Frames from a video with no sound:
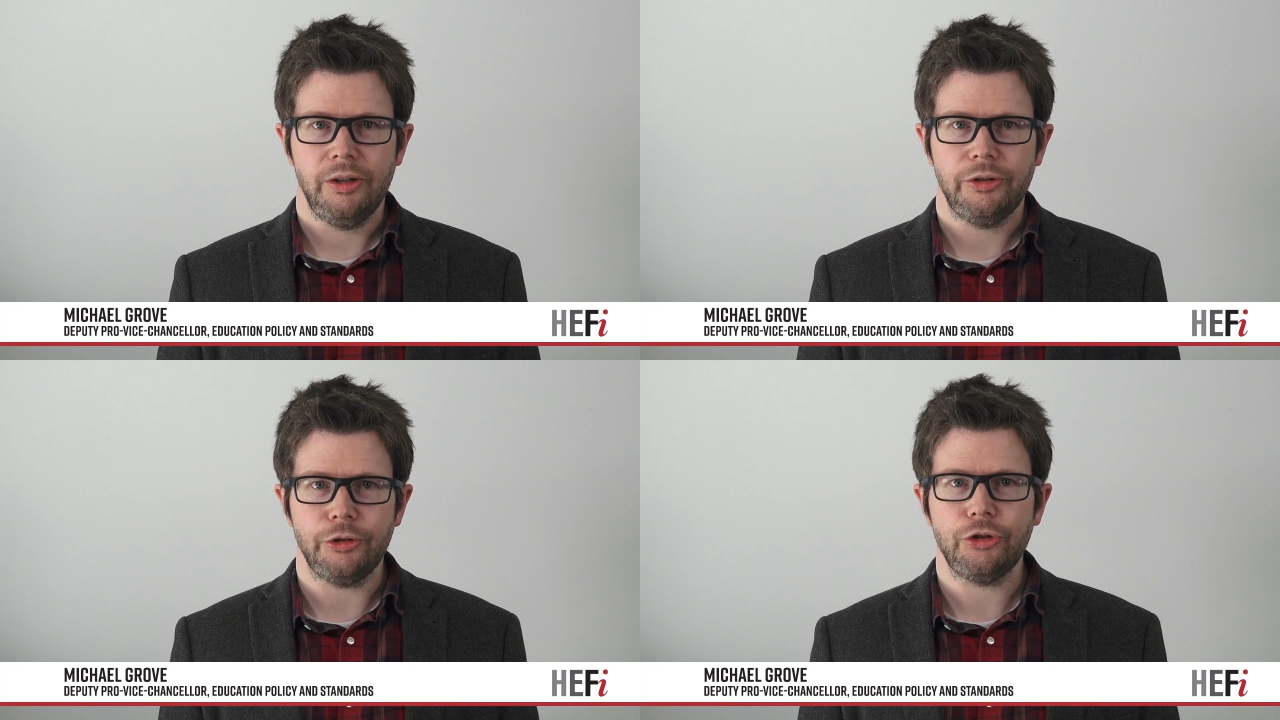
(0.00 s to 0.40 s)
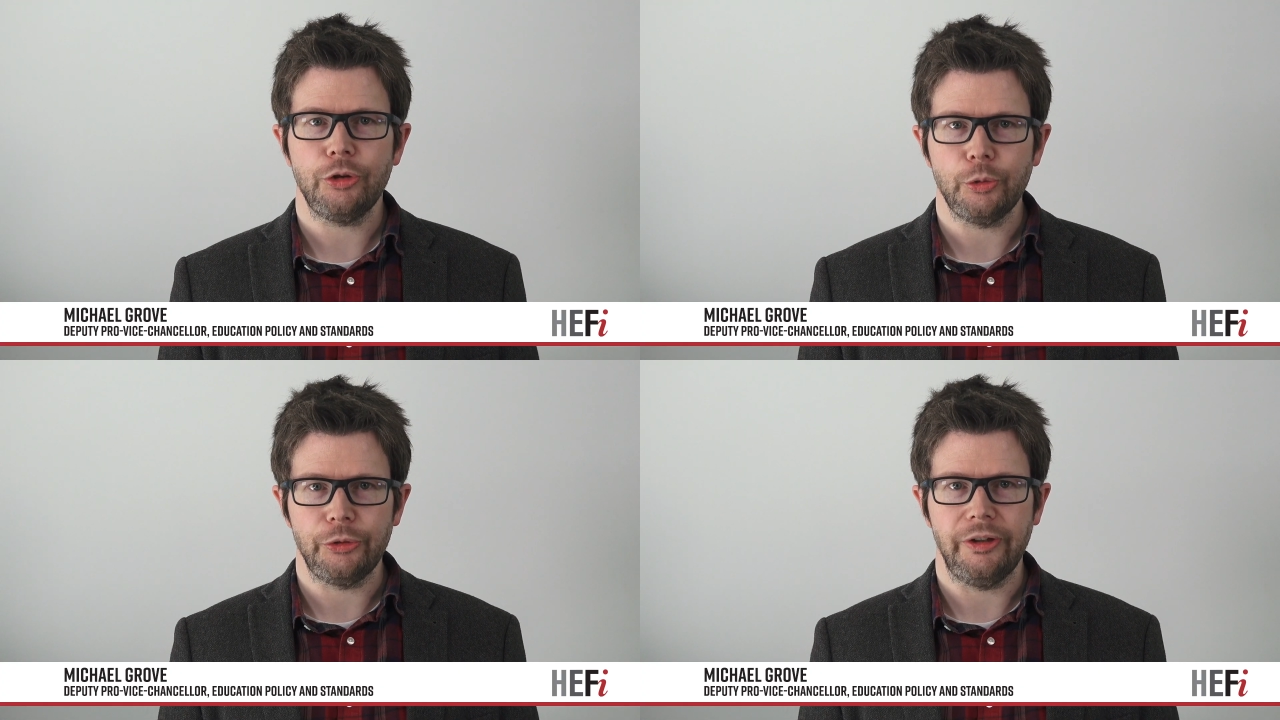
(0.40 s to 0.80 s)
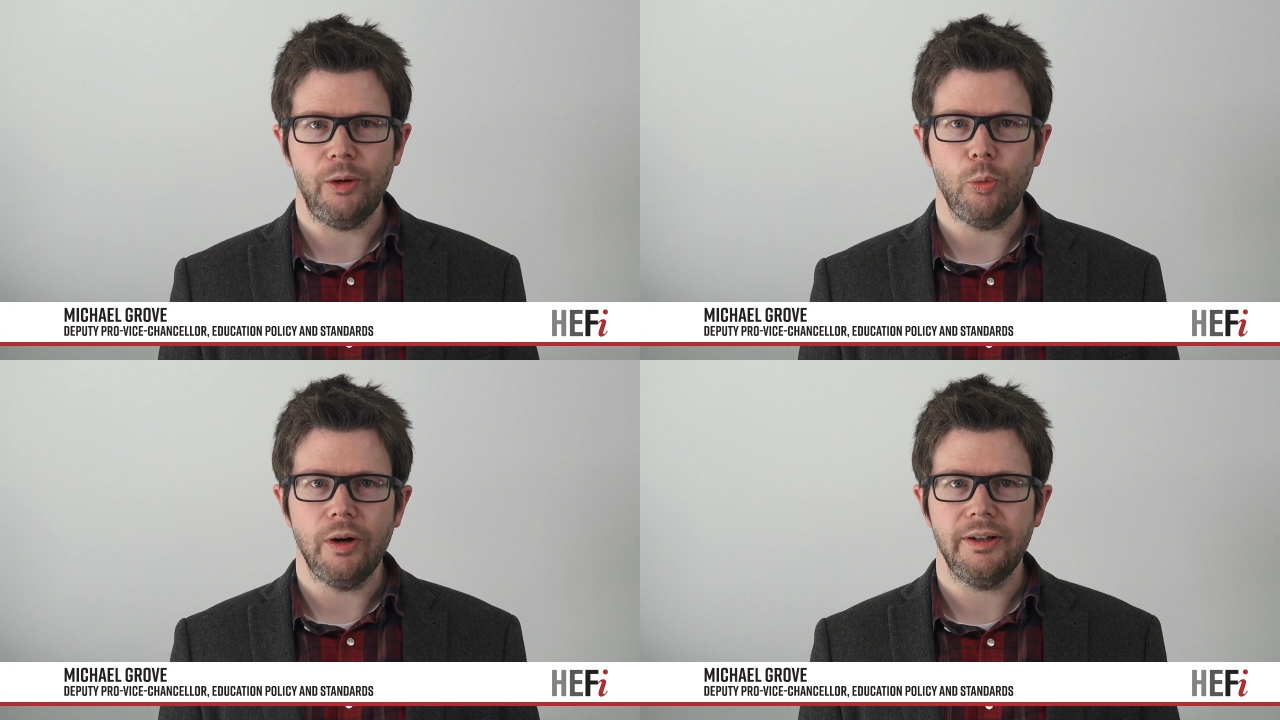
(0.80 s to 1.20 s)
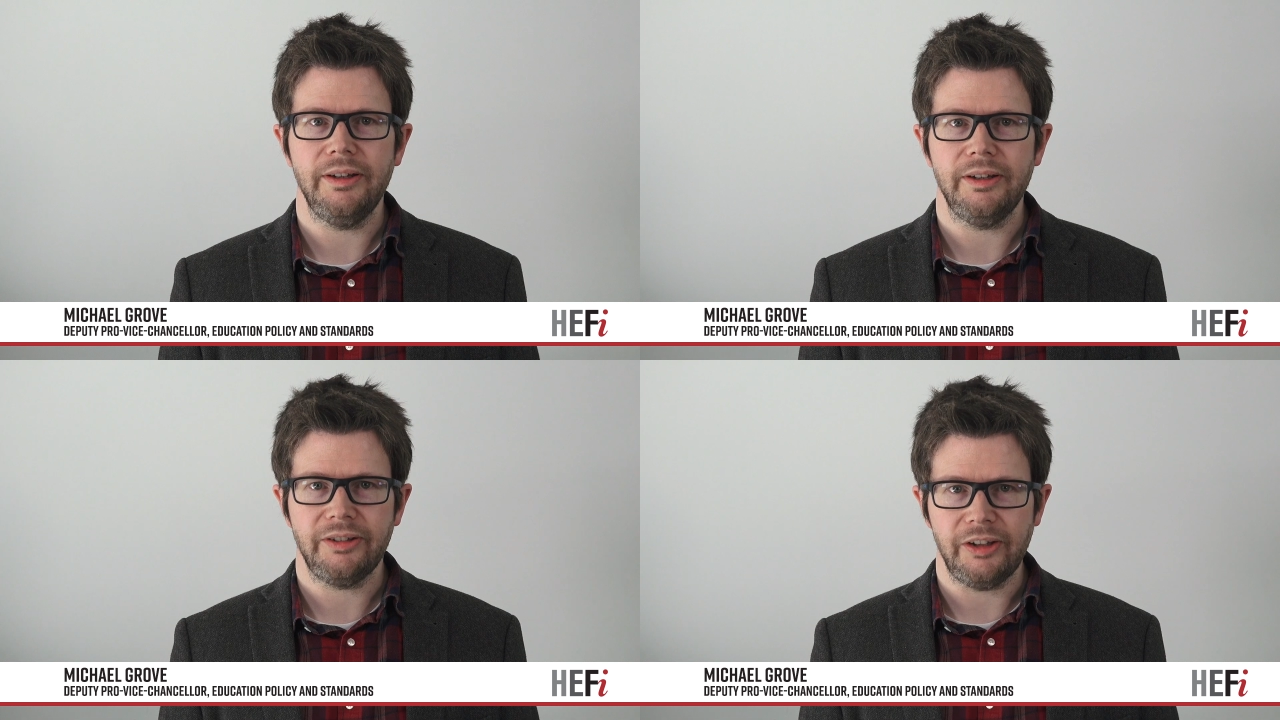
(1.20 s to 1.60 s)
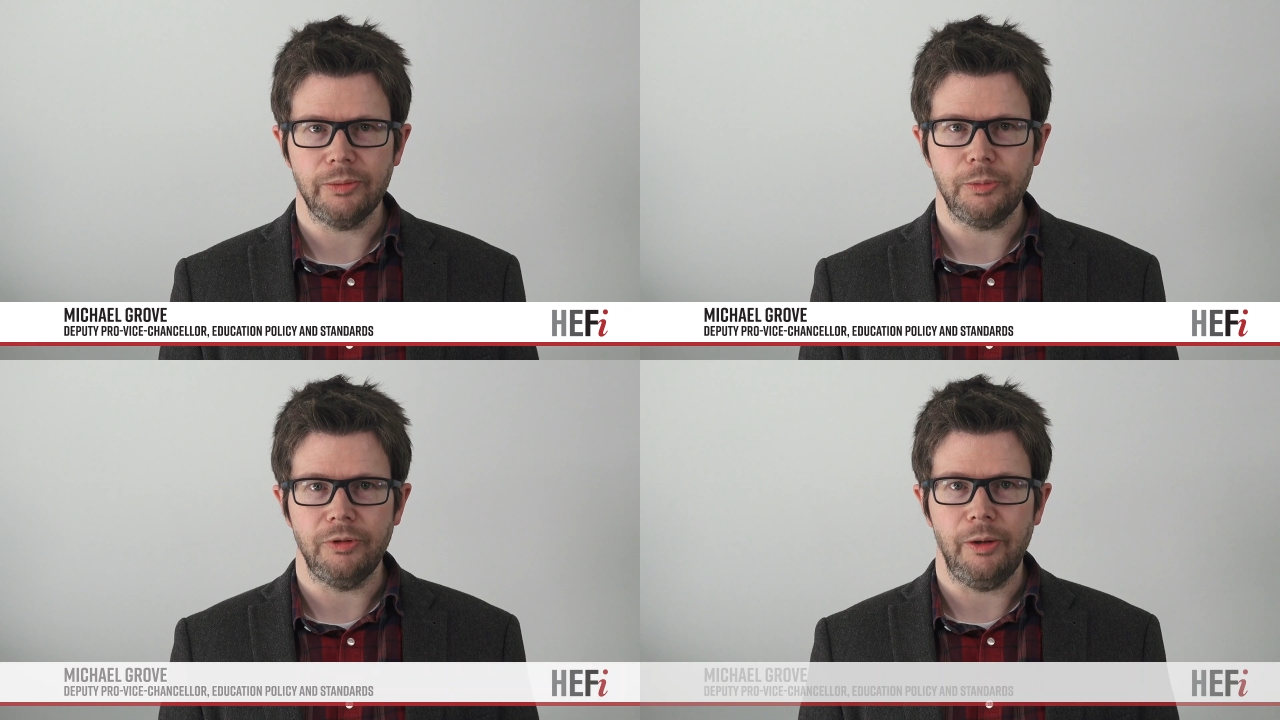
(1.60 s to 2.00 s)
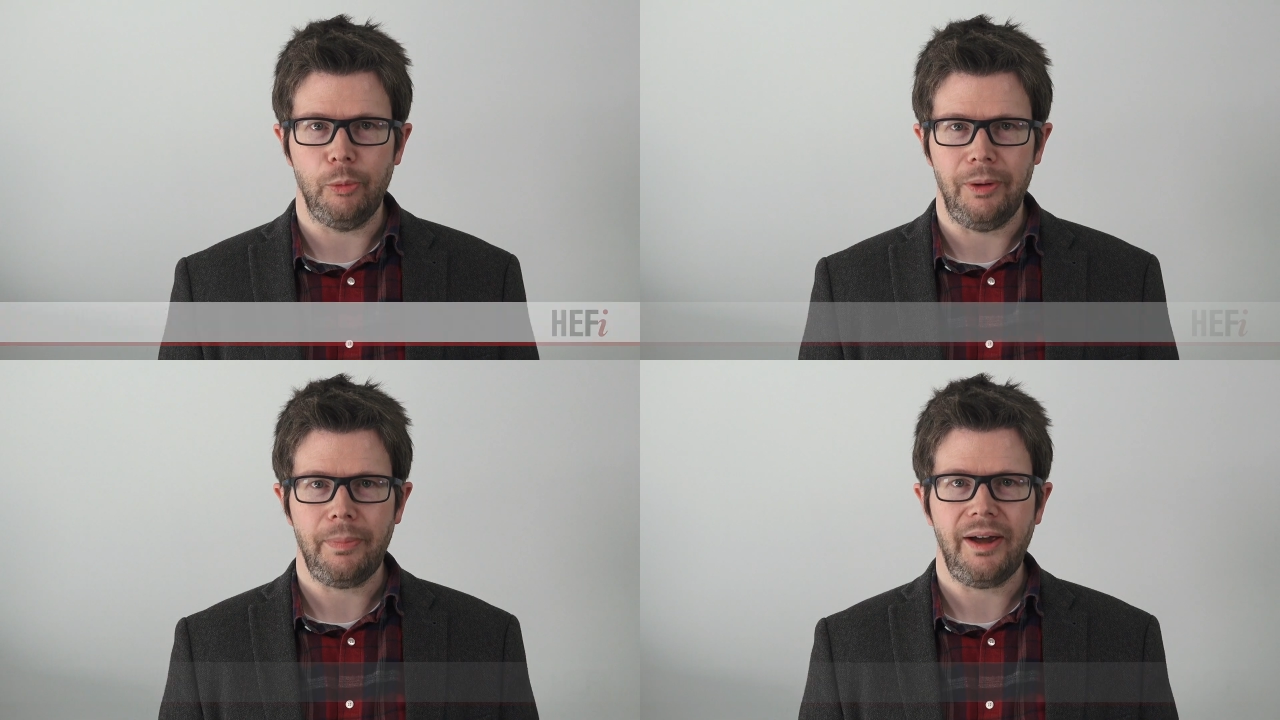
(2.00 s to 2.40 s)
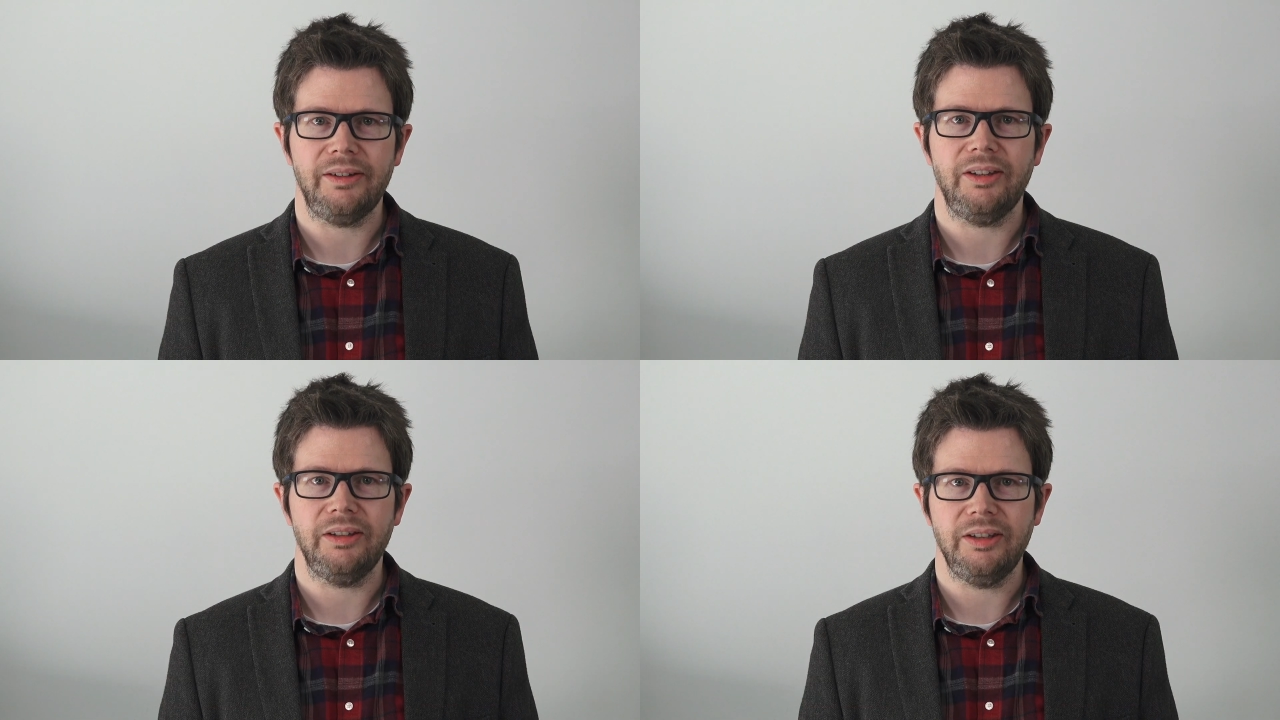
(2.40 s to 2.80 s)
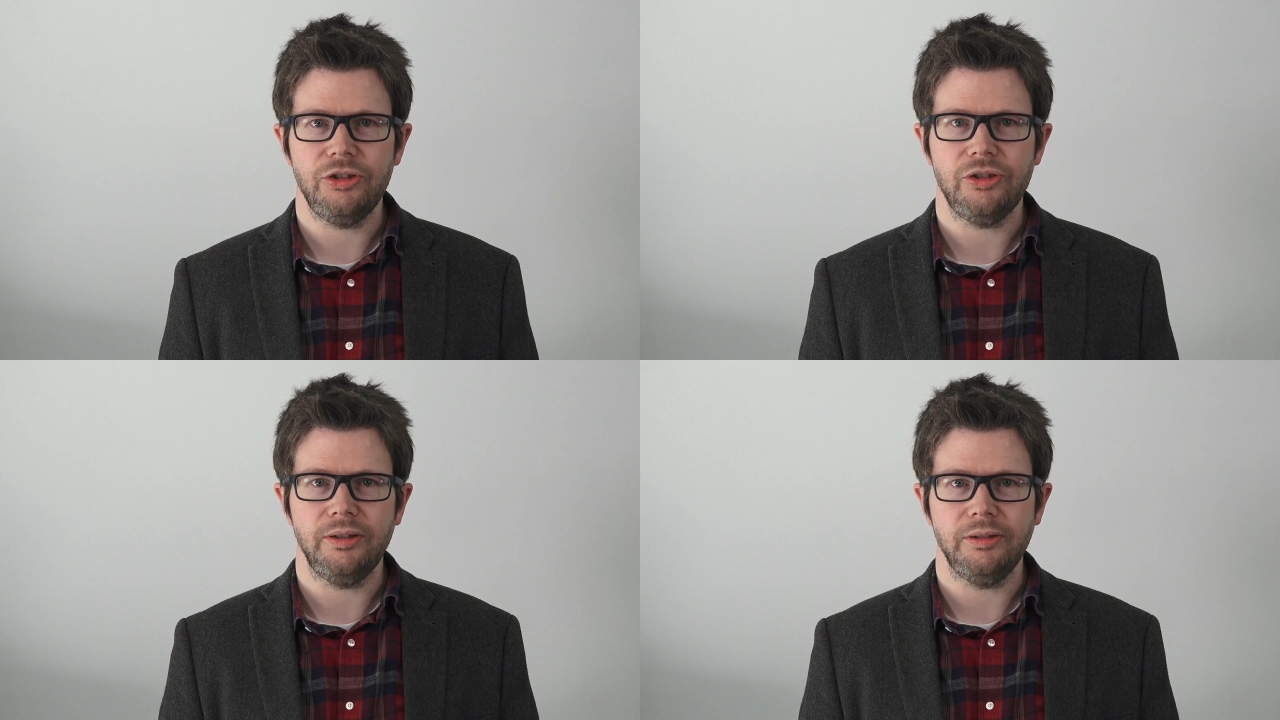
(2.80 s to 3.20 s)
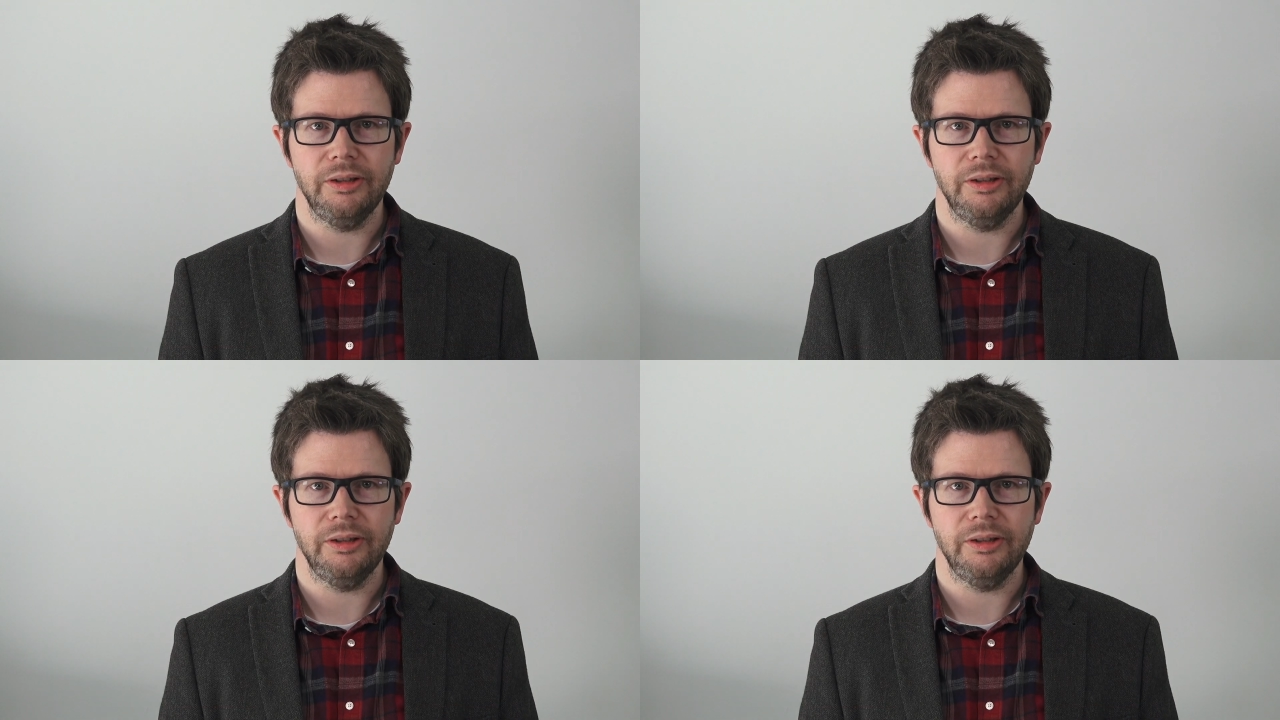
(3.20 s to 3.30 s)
Such tools are now widely accessible and will impact our teaching,